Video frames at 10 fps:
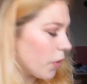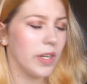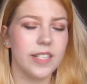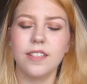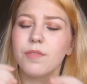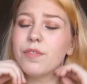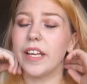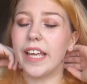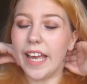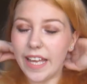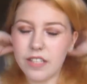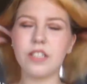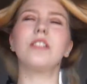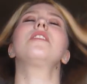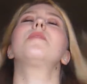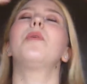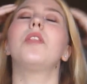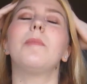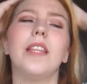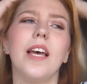always forget to put
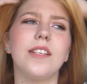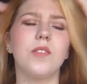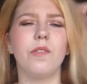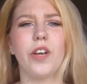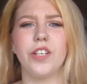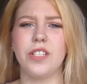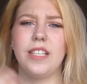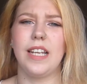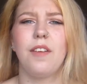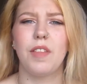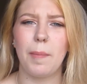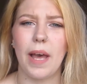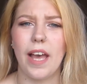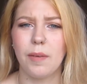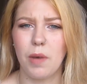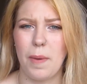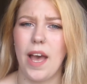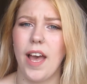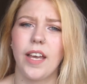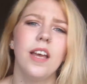them in there, so if I could just leave that bag in my
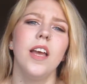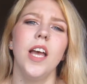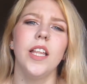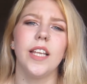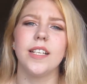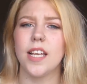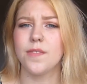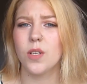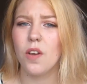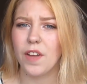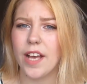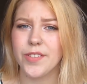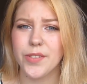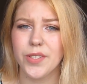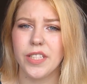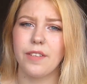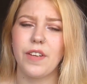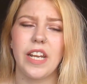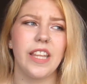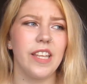bag, then it saves a lot of hassle, and
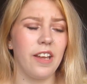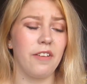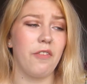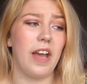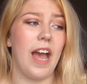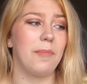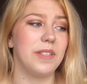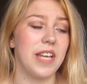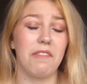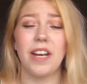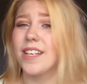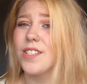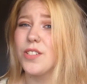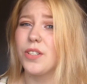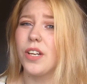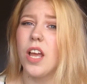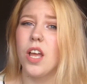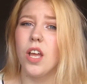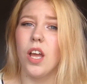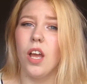if I happen to have an accident,
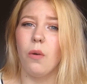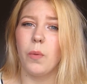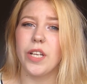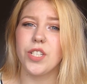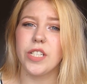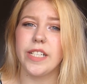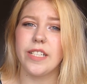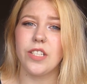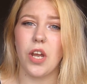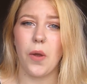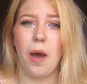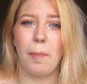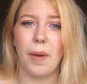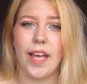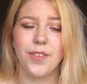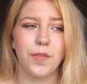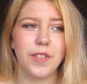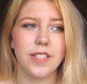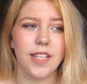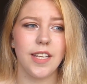which is, you know, unplanned
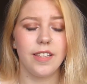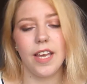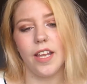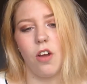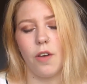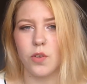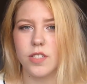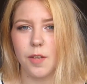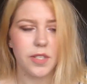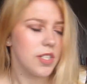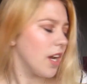obviously, then I've got something to